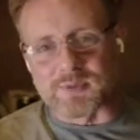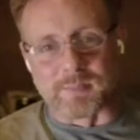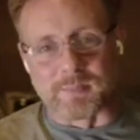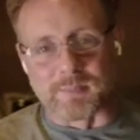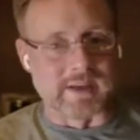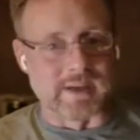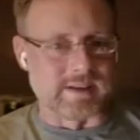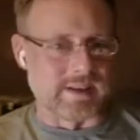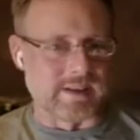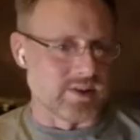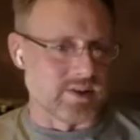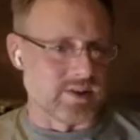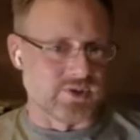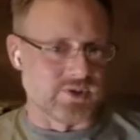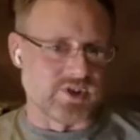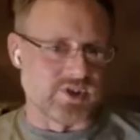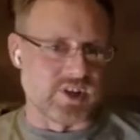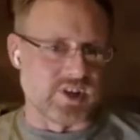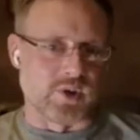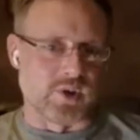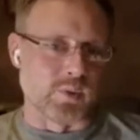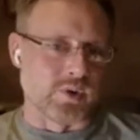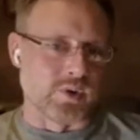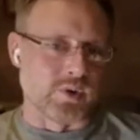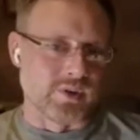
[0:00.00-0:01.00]
but in
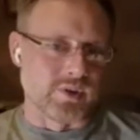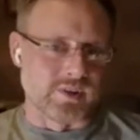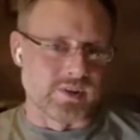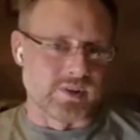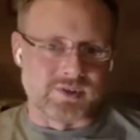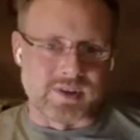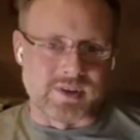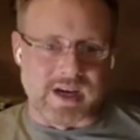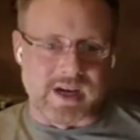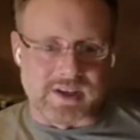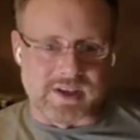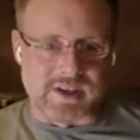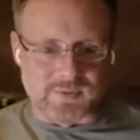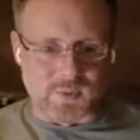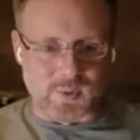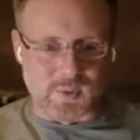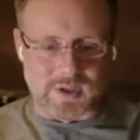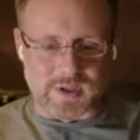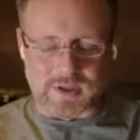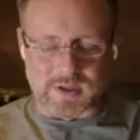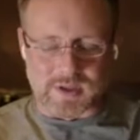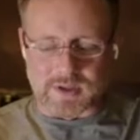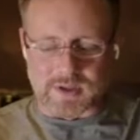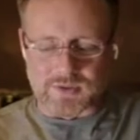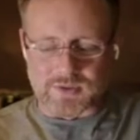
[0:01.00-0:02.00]
SQL is kind of what
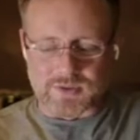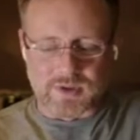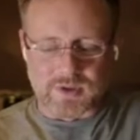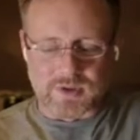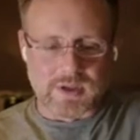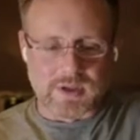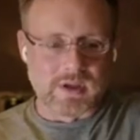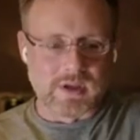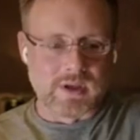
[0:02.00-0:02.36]
it is.